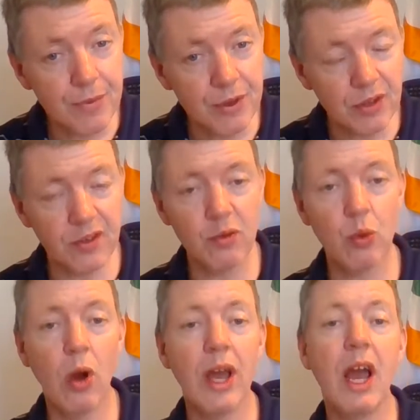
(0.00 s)
This
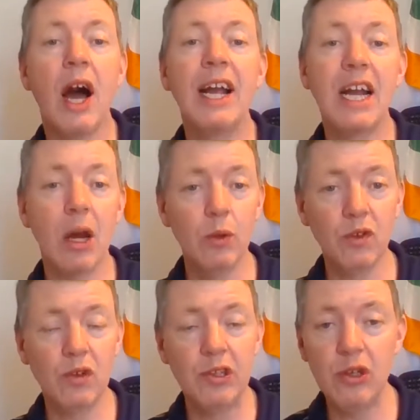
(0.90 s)
is why I
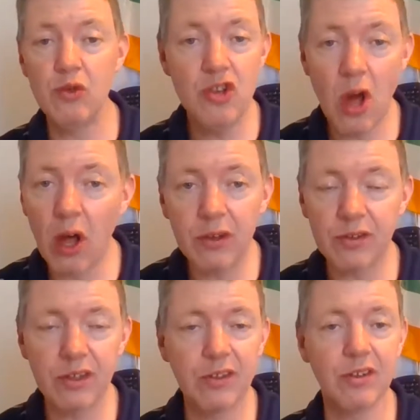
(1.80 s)
counsel you
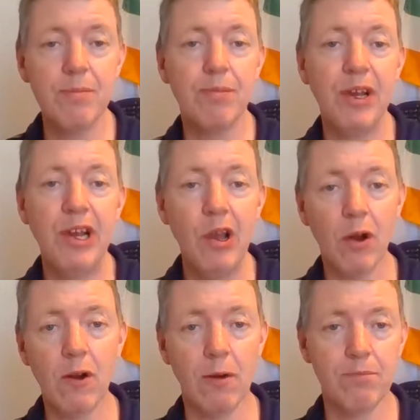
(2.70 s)
not to simply
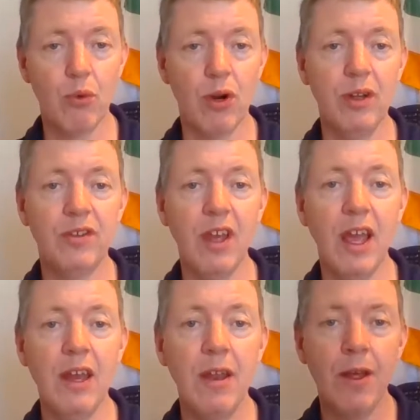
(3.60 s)
look up words
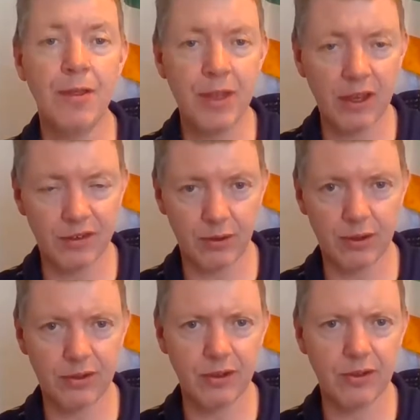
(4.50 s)
in
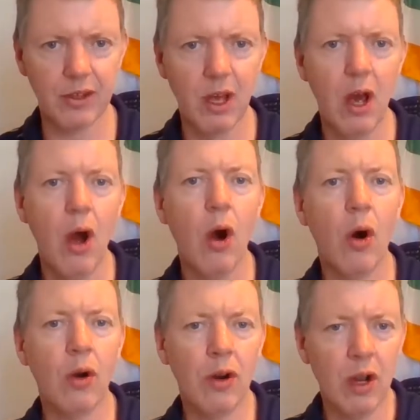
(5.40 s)
thesauruses
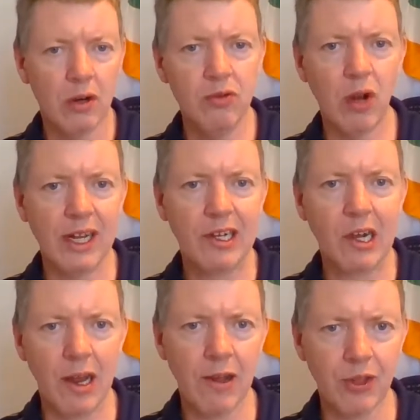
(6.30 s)
or
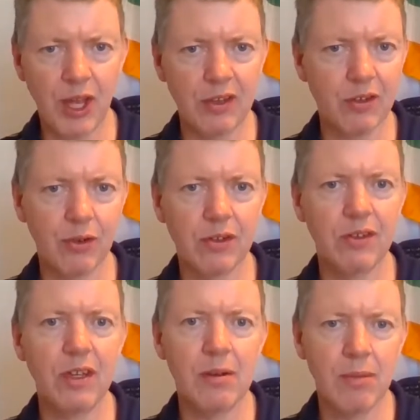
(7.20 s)
right-click
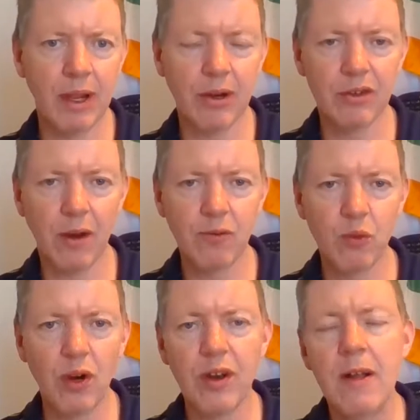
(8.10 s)
thesaurus in
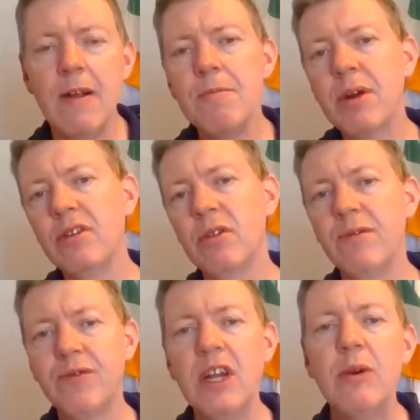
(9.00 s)
Microsoft Word, because
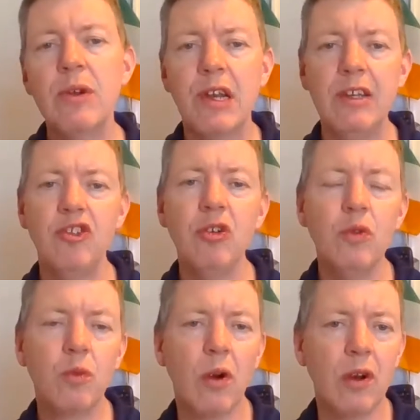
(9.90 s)
you'll frequently
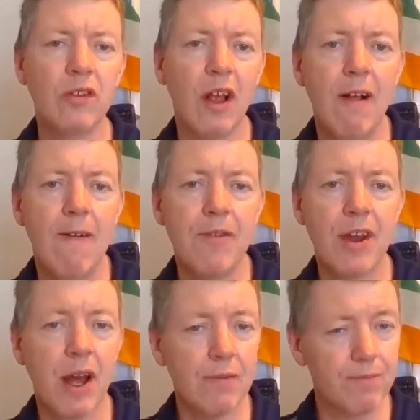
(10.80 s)
choose words
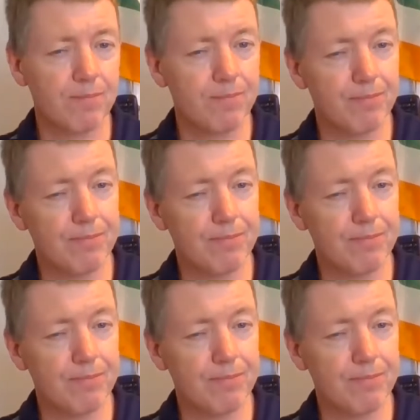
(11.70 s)
that have